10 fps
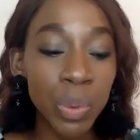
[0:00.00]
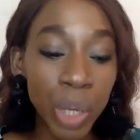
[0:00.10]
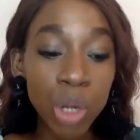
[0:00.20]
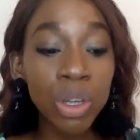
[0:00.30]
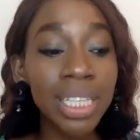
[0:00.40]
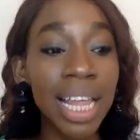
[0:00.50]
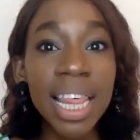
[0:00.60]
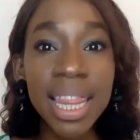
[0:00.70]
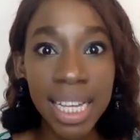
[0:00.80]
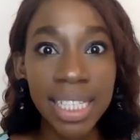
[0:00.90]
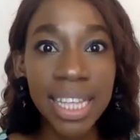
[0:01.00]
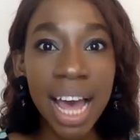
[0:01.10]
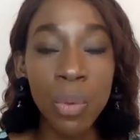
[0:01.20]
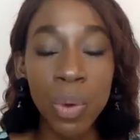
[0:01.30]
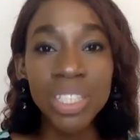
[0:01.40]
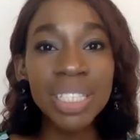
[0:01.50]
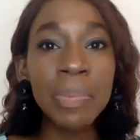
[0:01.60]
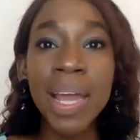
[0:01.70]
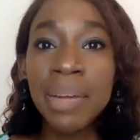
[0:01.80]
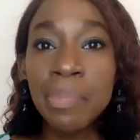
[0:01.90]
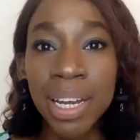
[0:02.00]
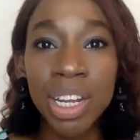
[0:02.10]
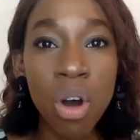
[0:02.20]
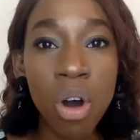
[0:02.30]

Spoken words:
We looked at the things that we're spending money